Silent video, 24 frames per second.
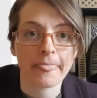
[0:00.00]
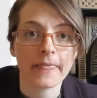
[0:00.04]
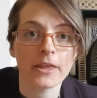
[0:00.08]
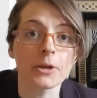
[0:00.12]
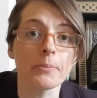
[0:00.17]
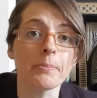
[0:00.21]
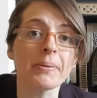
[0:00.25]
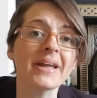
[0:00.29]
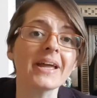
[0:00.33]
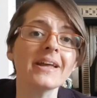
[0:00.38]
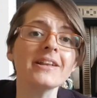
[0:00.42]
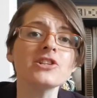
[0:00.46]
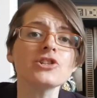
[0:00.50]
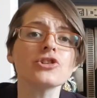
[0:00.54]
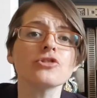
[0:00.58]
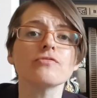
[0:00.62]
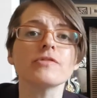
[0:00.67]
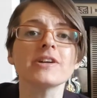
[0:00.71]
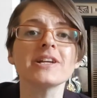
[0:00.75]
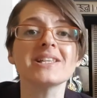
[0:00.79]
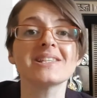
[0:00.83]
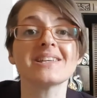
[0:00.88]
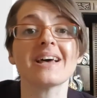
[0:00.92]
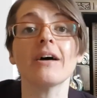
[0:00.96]
You begin to
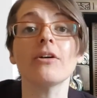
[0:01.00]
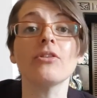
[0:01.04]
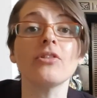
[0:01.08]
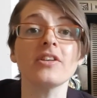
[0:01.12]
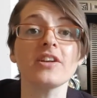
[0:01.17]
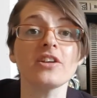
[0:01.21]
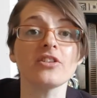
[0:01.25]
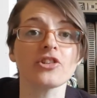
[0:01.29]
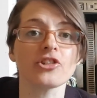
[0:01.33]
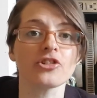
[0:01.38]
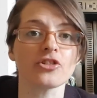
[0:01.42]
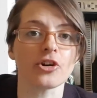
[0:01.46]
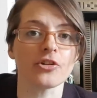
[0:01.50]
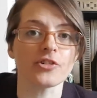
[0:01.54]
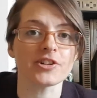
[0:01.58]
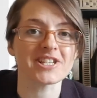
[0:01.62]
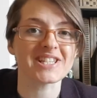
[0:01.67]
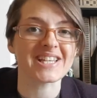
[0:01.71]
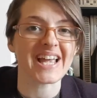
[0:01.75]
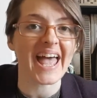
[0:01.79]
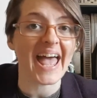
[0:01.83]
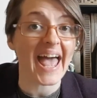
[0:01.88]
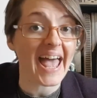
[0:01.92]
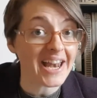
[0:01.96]
retell these stories
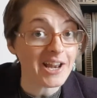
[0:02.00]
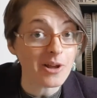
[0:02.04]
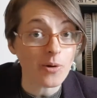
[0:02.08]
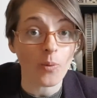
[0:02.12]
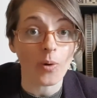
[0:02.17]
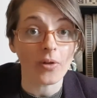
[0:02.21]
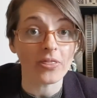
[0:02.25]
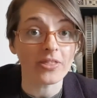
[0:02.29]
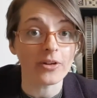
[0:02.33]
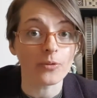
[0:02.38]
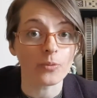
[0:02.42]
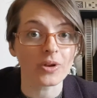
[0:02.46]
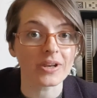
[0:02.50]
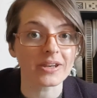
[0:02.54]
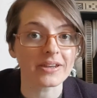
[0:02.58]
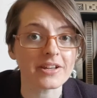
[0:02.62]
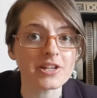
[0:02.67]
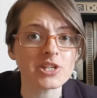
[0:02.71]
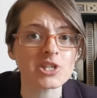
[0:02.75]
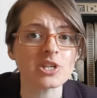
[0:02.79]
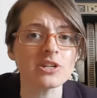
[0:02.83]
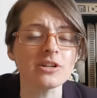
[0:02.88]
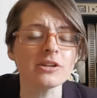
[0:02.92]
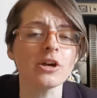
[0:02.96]
to anyone that will
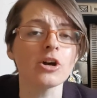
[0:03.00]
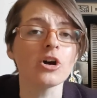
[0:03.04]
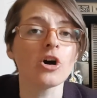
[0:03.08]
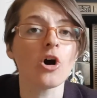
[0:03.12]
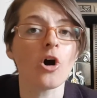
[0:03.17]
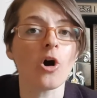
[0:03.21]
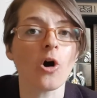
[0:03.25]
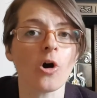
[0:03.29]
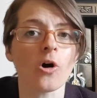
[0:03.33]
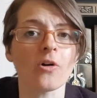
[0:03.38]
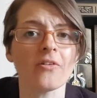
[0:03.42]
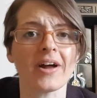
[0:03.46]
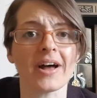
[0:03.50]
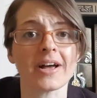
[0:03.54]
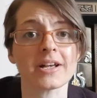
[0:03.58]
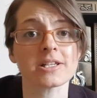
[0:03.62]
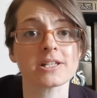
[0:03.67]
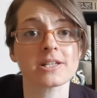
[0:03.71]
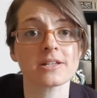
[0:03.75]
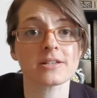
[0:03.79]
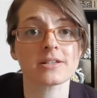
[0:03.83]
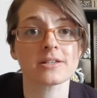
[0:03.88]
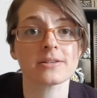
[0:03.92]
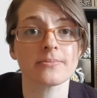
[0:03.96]
listen or
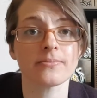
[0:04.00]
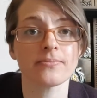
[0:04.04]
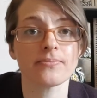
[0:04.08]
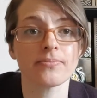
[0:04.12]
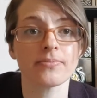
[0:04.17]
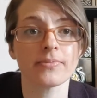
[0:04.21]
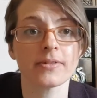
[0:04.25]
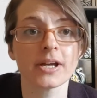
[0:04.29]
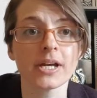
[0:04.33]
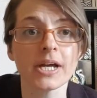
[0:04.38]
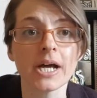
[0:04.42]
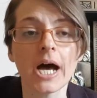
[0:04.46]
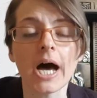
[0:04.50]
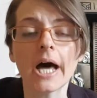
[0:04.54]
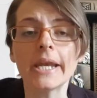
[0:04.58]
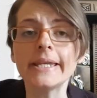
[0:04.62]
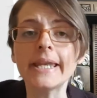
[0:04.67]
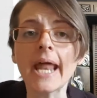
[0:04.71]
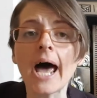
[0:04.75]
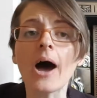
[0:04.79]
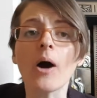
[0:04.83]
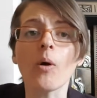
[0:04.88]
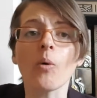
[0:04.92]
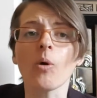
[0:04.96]
asks. And
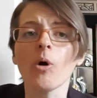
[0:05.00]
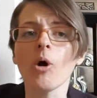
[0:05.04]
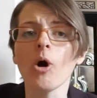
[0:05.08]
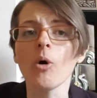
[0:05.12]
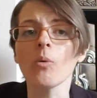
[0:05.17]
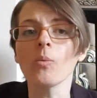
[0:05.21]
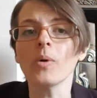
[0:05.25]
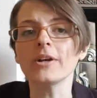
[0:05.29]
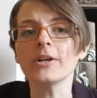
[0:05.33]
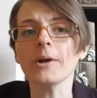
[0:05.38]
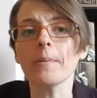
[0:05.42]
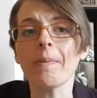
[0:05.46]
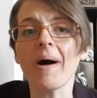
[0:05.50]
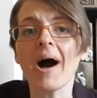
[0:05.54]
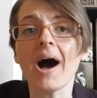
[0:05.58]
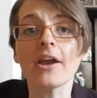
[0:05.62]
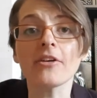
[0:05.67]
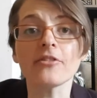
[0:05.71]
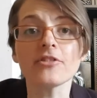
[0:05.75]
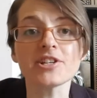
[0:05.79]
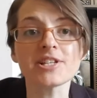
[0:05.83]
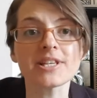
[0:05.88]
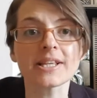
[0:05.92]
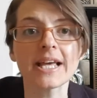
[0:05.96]
now, when your
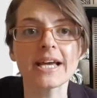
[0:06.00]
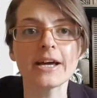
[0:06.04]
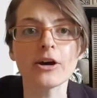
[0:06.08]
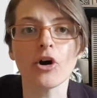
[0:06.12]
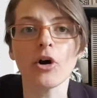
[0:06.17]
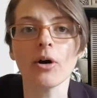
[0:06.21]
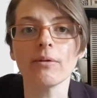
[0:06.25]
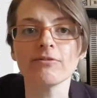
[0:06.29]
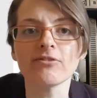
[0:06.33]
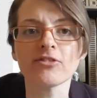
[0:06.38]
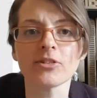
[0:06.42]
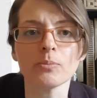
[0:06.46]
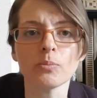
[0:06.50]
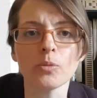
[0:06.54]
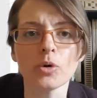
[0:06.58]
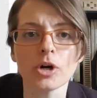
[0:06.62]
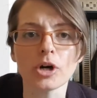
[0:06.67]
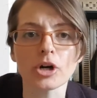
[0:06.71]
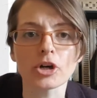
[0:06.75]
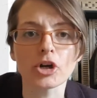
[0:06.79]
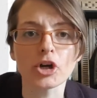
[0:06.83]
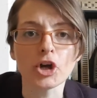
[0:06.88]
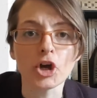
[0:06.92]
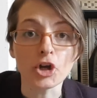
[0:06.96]
partner is late home from
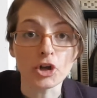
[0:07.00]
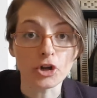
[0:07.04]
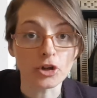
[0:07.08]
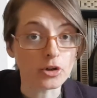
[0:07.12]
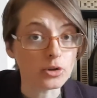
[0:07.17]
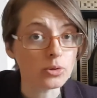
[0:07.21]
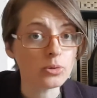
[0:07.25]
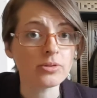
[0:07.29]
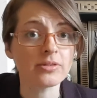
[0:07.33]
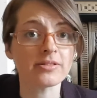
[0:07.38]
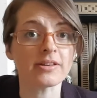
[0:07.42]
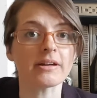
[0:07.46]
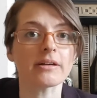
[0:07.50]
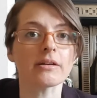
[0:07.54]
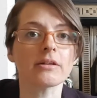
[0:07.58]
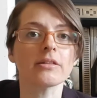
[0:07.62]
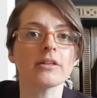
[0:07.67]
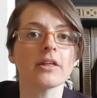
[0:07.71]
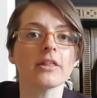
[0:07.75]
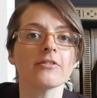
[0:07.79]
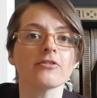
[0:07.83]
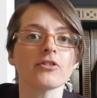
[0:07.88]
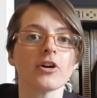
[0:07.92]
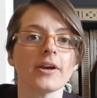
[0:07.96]
work, you think
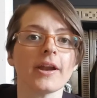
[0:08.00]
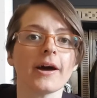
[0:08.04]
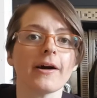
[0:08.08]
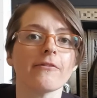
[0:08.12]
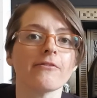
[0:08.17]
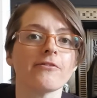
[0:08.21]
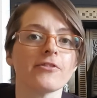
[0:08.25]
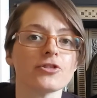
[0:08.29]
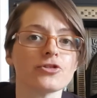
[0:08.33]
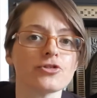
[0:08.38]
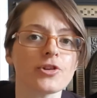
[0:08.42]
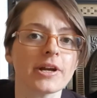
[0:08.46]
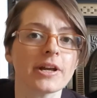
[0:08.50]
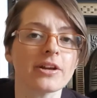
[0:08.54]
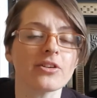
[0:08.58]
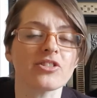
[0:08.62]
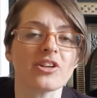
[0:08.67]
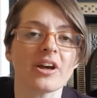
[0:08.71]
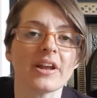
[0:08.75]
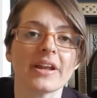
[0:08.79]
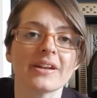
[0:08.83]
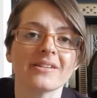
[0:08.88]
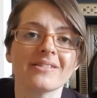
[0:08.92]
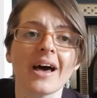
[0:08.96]
that they've gone out for drinks
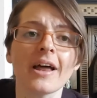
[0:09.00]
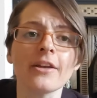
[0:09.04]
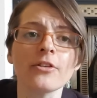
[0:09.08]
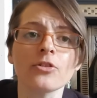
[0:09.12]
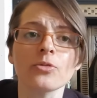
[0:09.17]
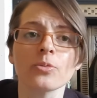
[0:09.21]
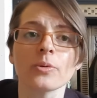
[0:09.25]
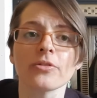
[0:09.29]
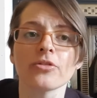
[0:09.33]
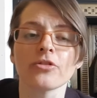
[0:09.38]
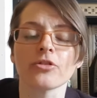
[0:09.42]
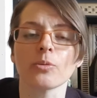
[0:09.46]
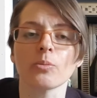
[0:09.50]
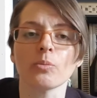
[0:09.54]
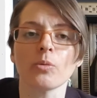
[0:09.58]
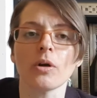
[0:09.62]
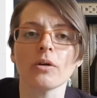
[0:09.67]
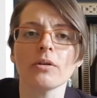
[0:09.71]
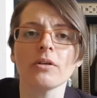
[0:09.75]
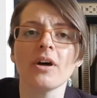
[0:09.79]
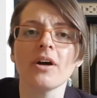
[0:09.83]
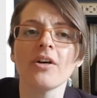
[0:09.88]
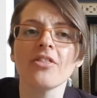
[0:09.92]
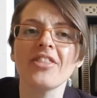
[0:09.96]
and a dance with
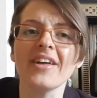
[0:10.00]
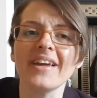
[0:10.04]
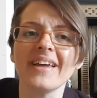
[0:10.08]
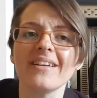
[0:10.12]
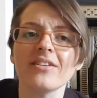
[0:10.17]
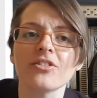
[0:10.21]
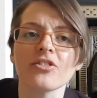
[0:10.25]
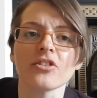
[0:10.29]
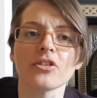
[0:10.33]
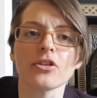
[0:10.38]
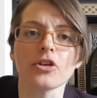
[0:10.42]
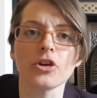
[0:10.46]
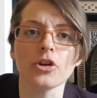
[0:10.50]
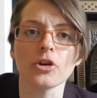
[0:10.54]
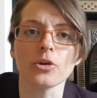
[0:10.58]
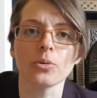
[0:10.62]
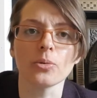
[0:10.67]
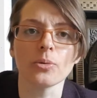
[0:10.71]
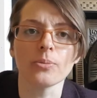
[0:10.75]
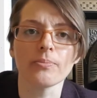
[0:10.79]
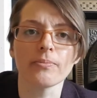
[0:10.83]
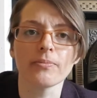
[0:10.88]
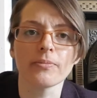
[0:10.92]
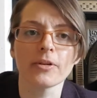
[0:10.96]
someone that isn't
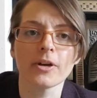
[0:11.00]
you.